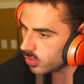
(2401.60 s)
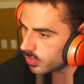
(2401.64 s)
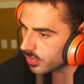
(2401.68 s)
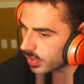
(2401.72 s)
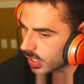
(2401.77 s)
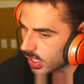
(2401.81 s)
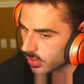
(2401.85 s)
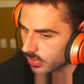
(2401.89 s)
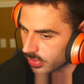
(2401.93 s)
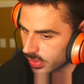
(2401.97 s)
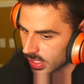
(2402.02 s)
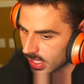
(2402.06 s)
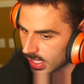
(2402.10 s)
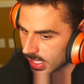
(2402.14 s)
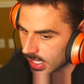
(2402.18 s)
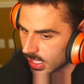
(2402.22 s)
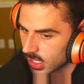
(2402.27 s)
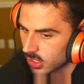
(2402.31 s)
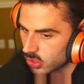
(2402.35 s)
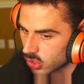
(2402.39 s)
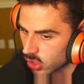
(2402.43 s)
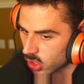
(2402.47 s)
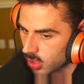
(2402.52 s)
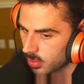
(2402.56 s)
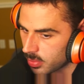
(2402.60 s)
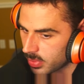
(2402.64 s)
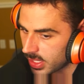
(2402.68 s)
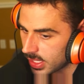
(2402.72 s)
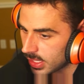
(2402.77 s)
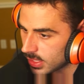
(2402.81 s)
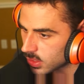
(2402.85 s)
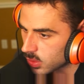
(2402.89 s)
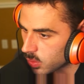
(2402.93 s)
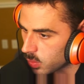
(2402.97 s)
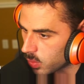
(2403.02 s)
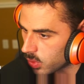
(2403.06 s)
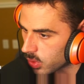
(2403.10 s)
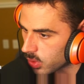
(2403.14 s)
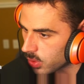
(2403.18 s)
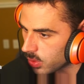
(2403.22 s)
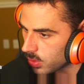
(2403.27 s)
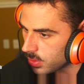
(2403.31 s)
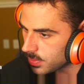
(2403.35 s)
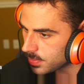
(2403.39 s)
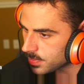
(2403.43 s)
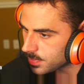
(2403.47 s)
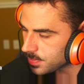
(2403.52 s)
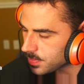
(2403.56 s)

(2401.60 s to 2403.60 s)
out, they kind of dominate the world.